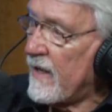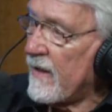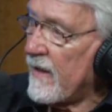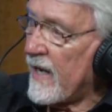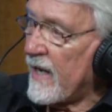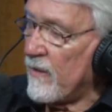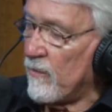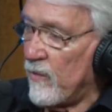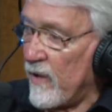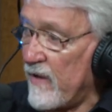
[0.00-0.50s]

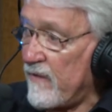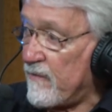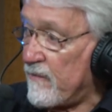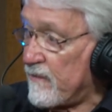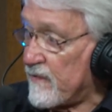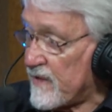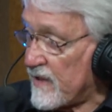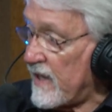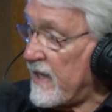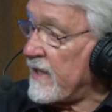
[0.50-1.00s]
And we've
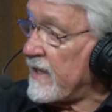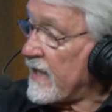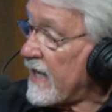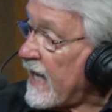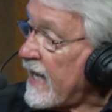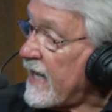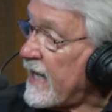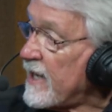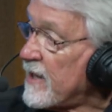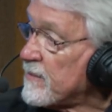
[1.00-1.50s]
seen
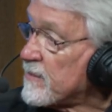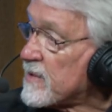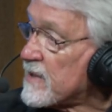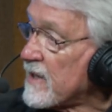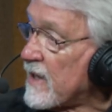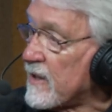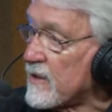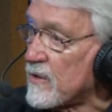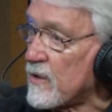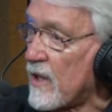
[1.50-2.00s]
games
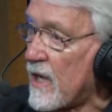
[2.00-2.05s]
as,